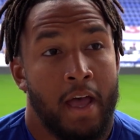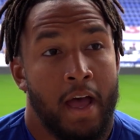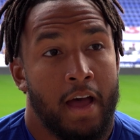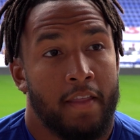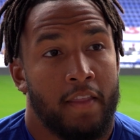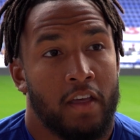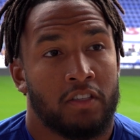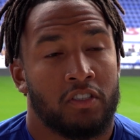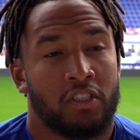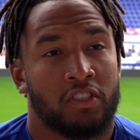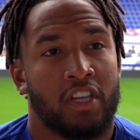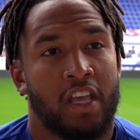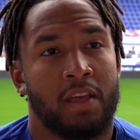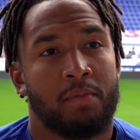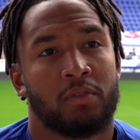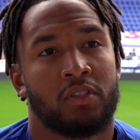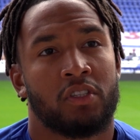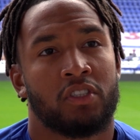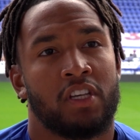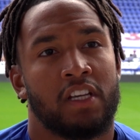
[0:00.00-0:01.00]
And that's the
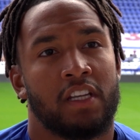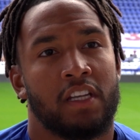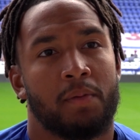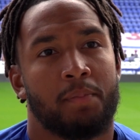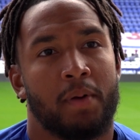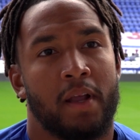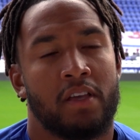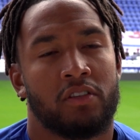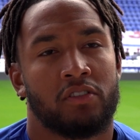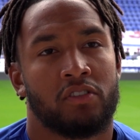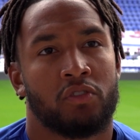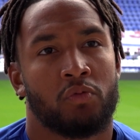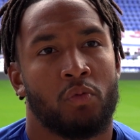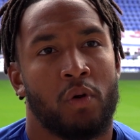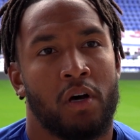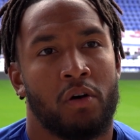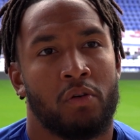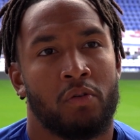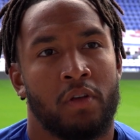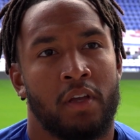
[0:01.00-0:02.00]
same as the senior players as
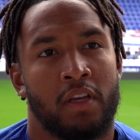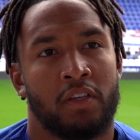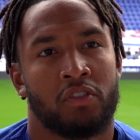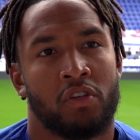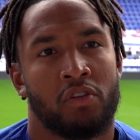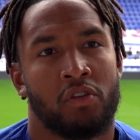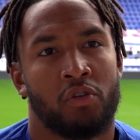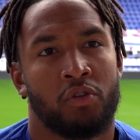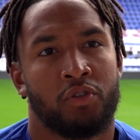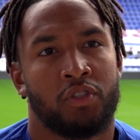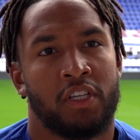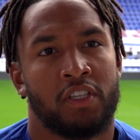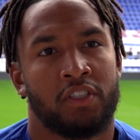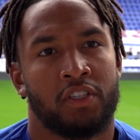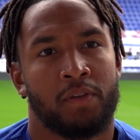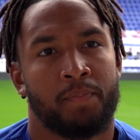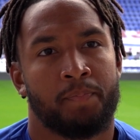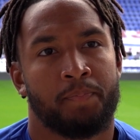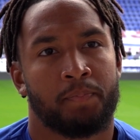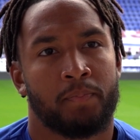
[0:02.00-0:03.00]
well. It's a new
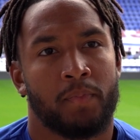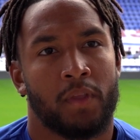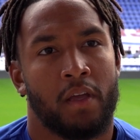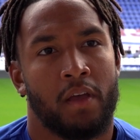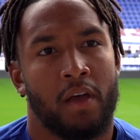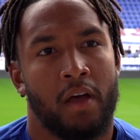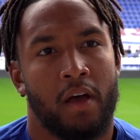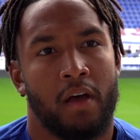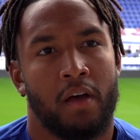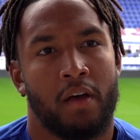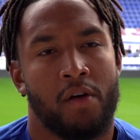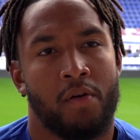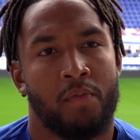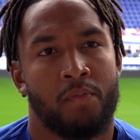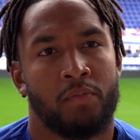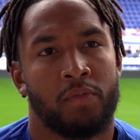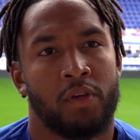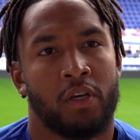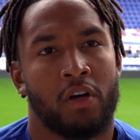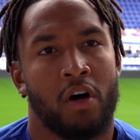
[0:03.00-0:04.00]
season.
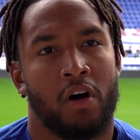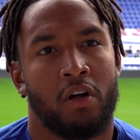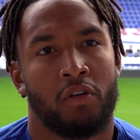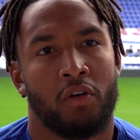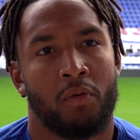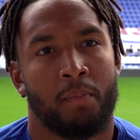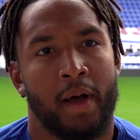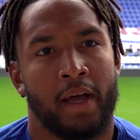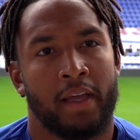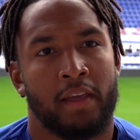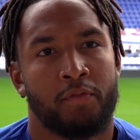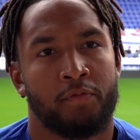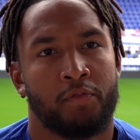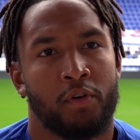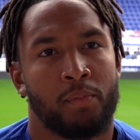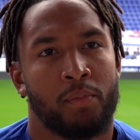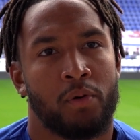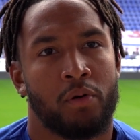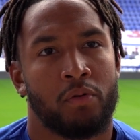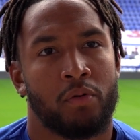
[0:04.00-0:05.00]
You can't look back in
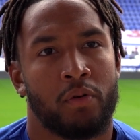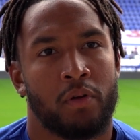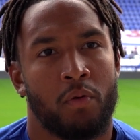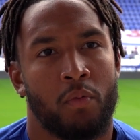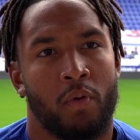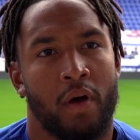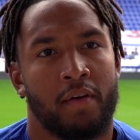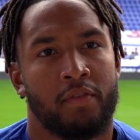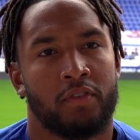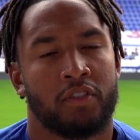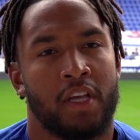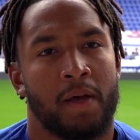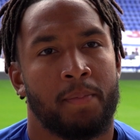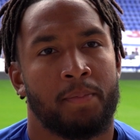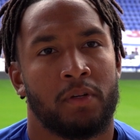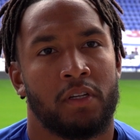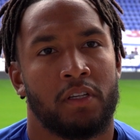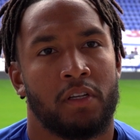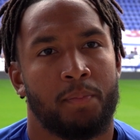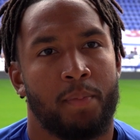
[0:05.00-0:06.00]
football. Whatever's
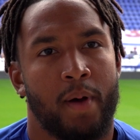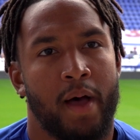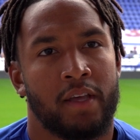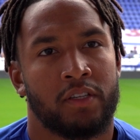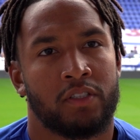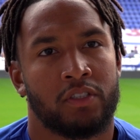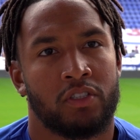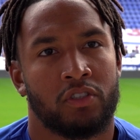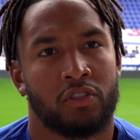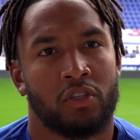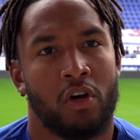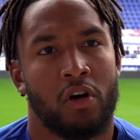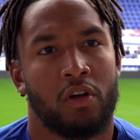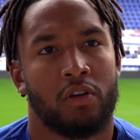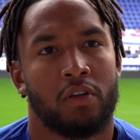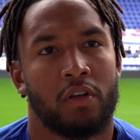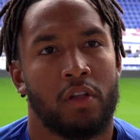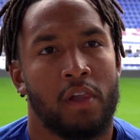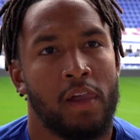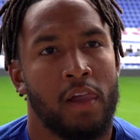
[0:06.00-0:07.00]
happened in the past, it's
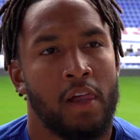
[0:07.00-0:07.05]
gone.